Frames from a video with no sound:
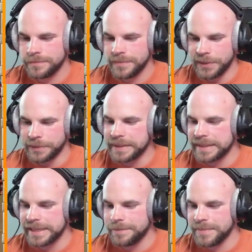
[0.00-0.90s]
The only thing
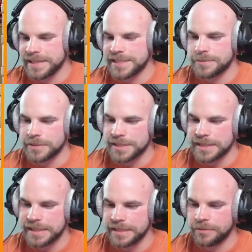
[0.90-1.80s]
he missed was
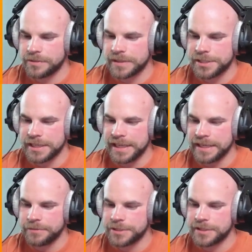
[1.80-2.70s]
the 1 ricochet
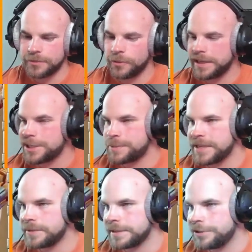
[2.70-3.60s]
cannon, which is on 1 HP
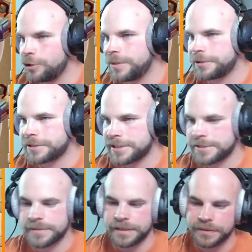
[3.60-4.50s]
with no builder huts
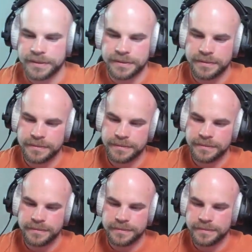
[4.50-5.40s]
around.
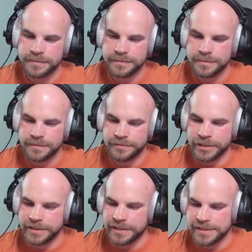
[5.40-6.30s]

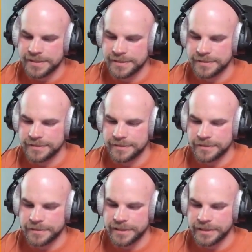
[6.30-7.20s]
Very nice.
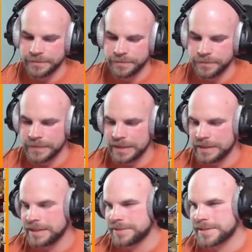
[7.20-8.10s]
Okay.
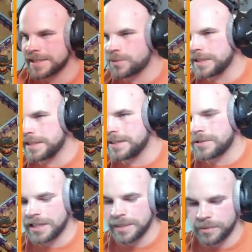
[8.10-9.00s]
He's got 29
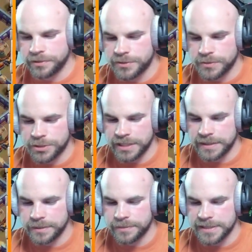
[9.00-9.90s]
rocket balloons. We'll check
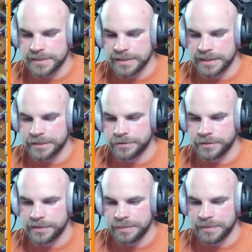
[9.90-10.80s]
the rest of the hero
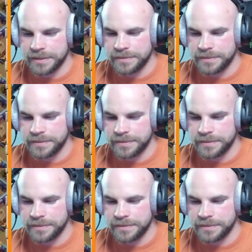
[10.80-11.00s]
equipment.